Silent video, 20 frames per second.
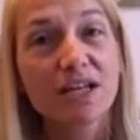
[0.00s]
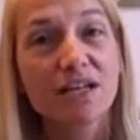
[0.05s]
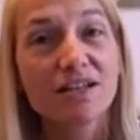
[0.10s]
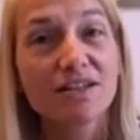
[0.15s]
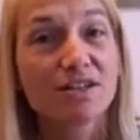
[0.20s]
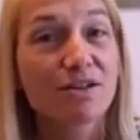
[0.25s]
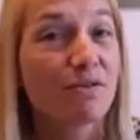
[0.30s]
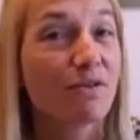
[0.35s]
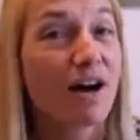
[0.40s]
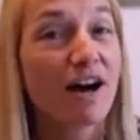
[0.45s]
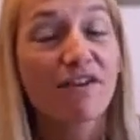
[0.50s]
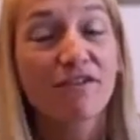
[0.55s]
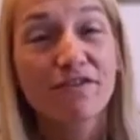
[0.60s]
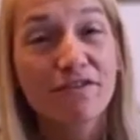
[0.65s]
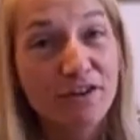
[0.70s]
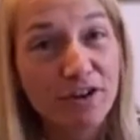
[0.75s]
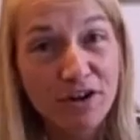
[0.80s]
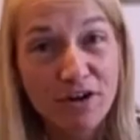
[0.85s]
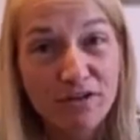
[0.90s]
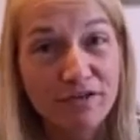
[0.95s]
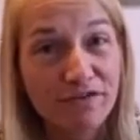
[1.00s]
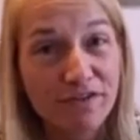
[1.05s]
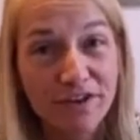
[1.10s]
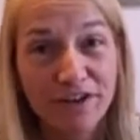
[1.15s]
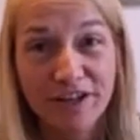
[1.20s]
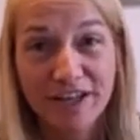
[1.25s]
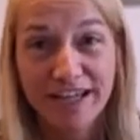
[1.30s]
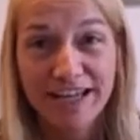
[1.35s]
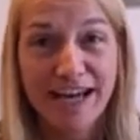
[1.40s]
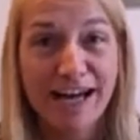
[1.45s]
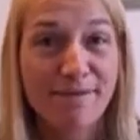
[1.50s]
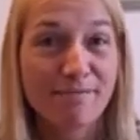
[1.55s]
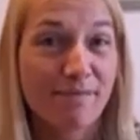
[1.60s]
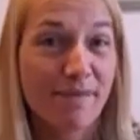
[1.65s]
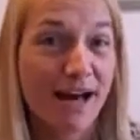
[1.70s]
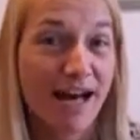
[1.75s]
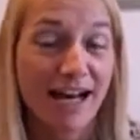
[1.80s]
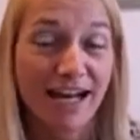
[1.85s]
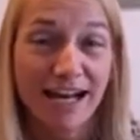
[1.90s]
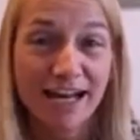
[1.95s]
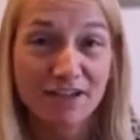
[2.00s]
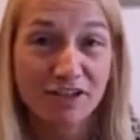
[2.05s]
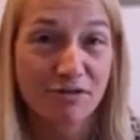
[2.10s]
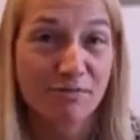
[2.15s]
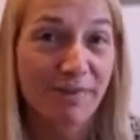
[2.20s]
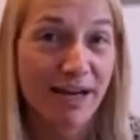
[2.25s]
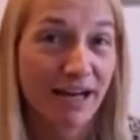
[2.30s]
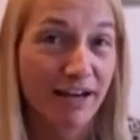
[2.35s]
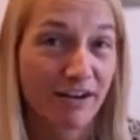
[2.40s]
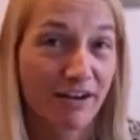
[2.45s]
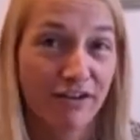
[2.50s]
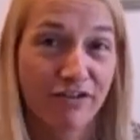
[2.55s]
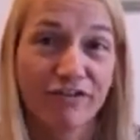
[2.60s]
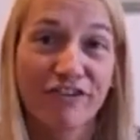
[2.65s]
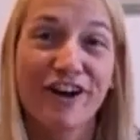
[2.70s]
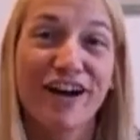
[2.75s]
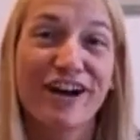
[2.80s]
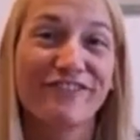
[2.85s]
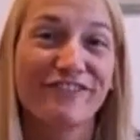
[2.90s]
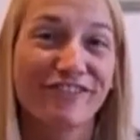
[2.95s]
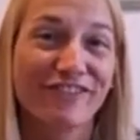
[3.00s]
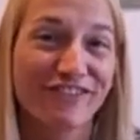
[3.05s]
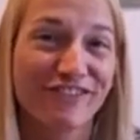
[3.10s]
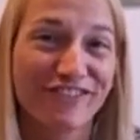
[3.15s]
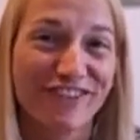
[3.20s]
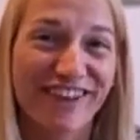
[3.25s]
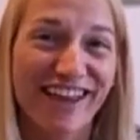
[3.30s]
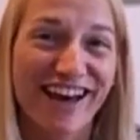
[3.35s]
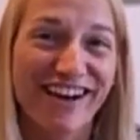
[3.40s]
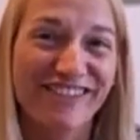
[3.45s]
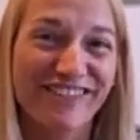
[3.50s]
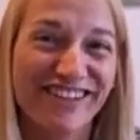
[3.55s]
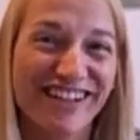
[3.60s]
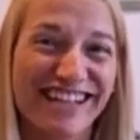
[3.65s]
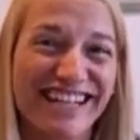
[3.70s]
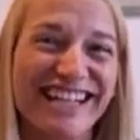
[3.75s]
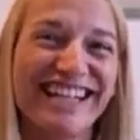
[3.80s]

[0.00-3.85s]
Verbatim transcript: So go Fergie. I'm, um, I got your back, girl, forever for that one.